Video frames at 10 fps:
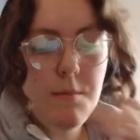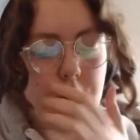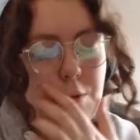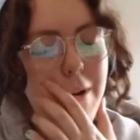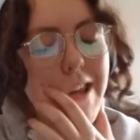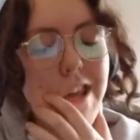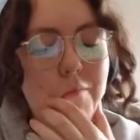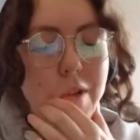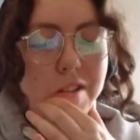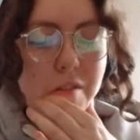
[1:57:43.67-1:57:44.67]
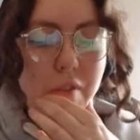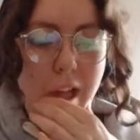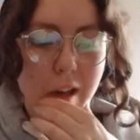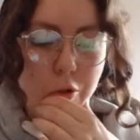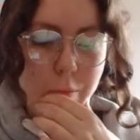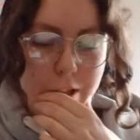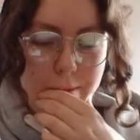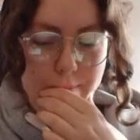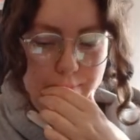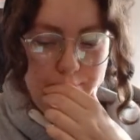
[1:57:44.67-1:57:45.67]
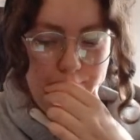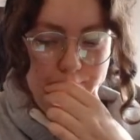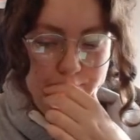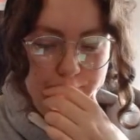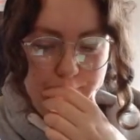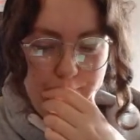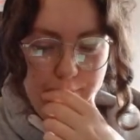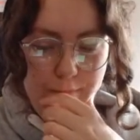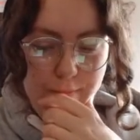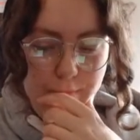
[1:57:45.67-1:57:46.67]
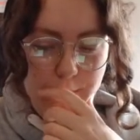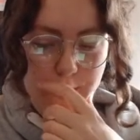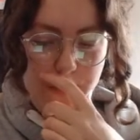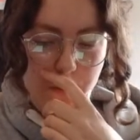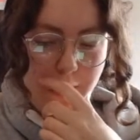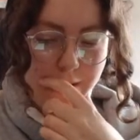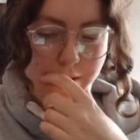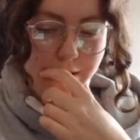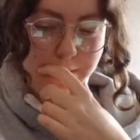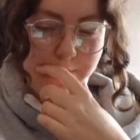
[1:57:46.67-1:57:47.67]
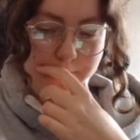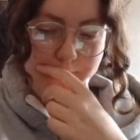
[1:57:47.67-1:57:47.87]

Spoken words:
Do I give myself a helmet? This is the question.